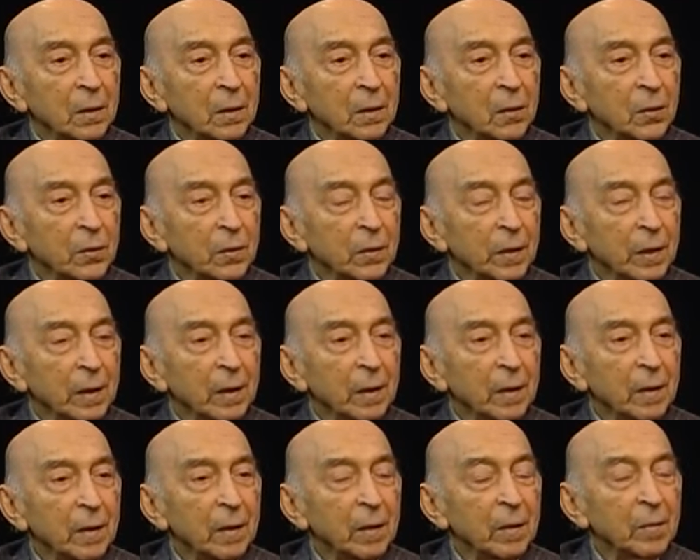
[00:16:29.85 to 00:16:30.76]

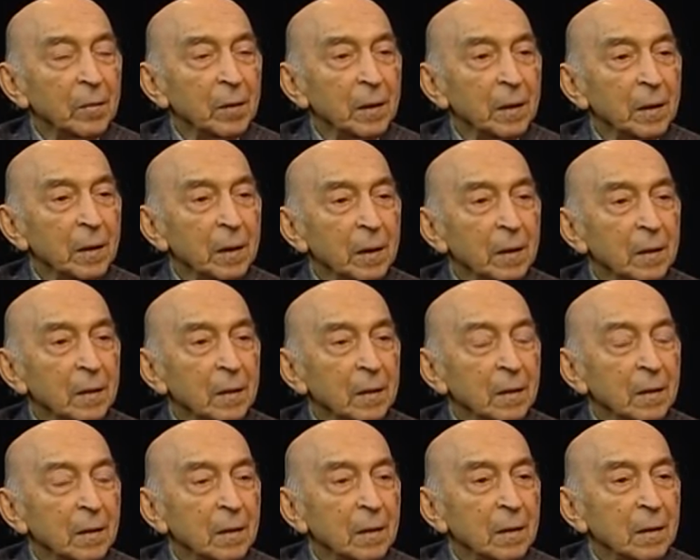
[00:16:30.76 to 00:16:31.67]
today we can
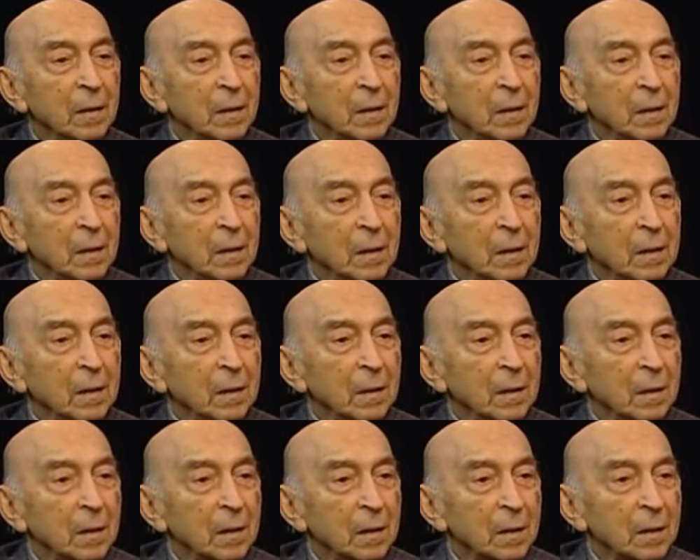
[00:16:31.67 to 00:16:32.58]

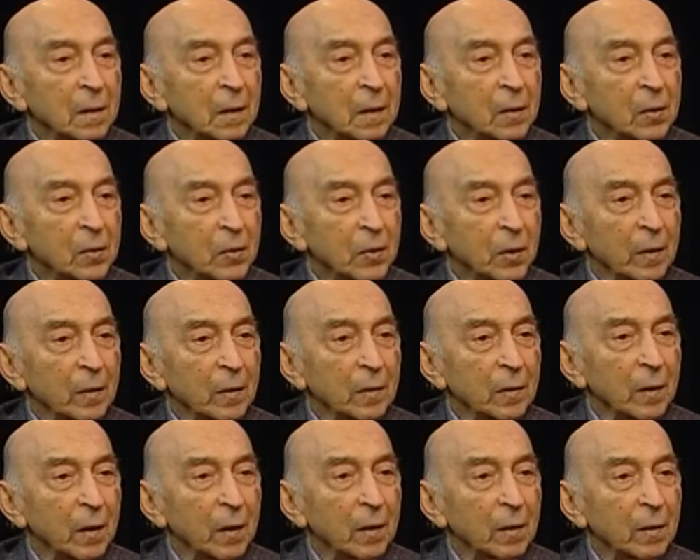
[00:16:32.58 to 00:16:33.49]
construct
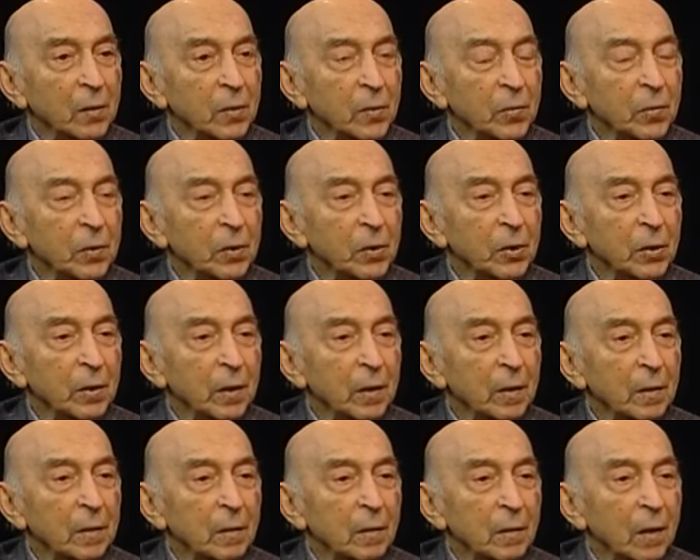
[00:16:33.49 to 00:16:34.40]
cars which
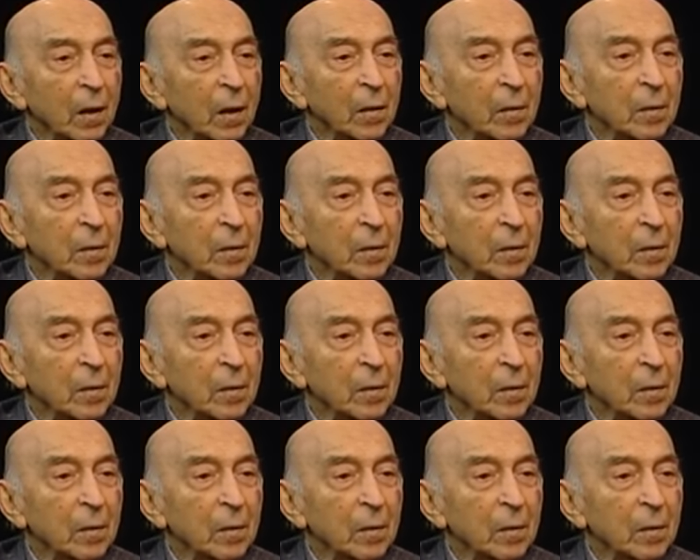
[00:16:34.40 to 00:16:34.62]
can